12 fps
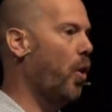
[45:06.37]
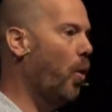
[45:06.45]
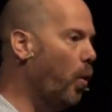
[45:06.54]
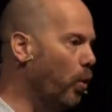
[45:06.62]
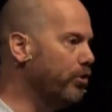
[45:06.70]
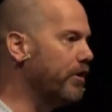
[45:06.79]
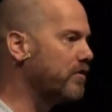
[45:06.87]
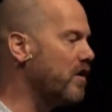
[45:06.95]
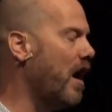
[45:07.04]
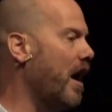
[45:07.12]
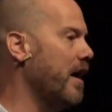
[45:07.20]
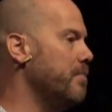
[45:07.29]
all the
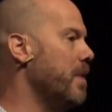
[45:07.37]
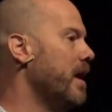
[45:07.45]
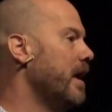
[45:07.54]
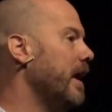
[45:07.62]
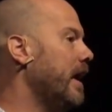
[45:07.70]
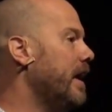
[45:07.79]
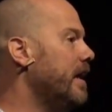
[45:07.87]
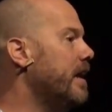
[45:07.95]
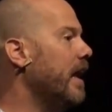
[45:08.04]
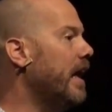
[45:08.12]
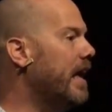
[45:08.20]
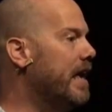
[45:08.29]
time in
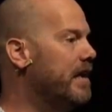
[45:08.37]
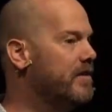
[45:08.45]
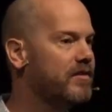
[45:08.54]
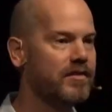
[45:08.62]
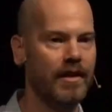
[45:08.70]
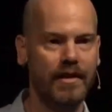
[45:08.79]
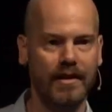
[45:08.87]
his